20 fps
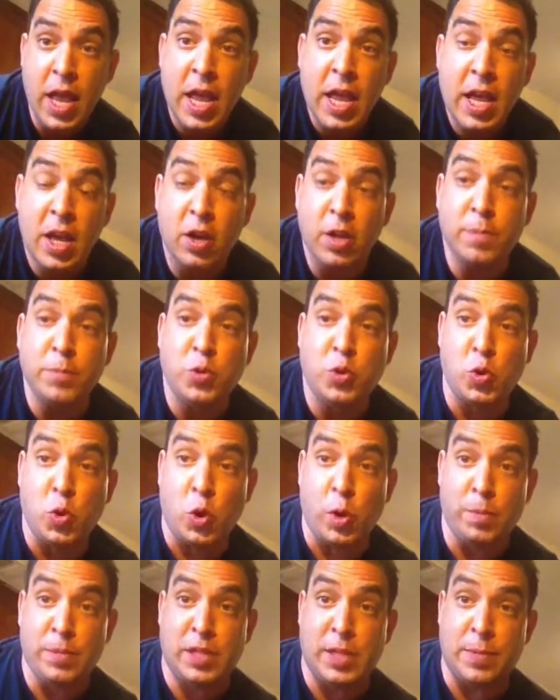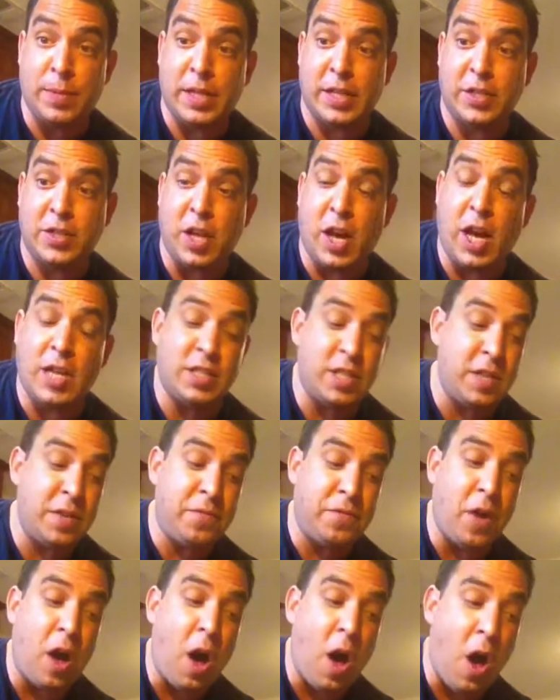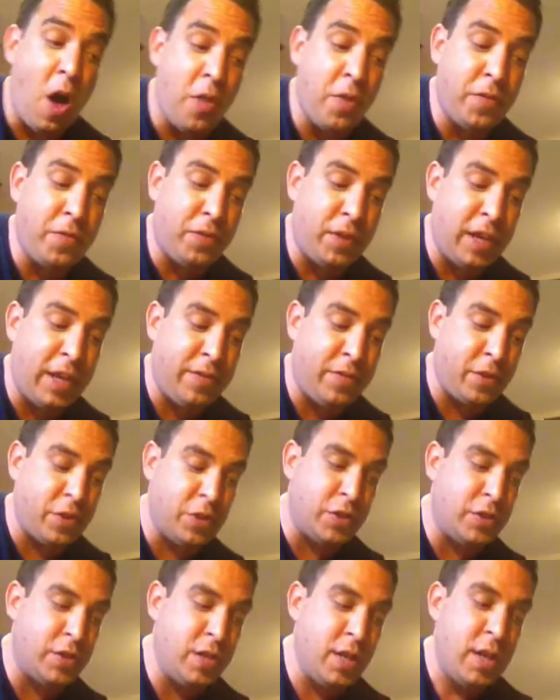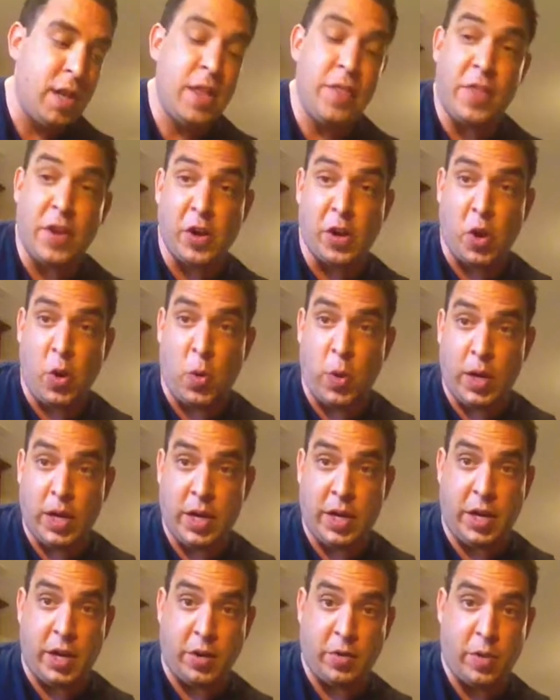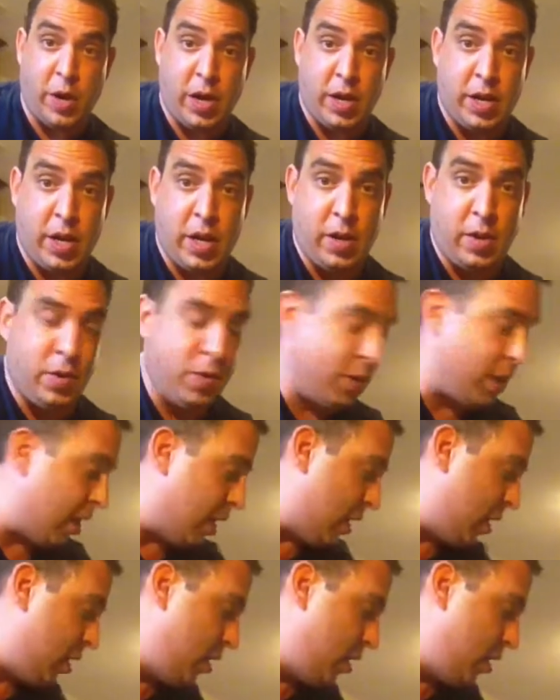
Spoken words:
it'll absorb some of the sauce and all the flavors that are going in here right now, okay?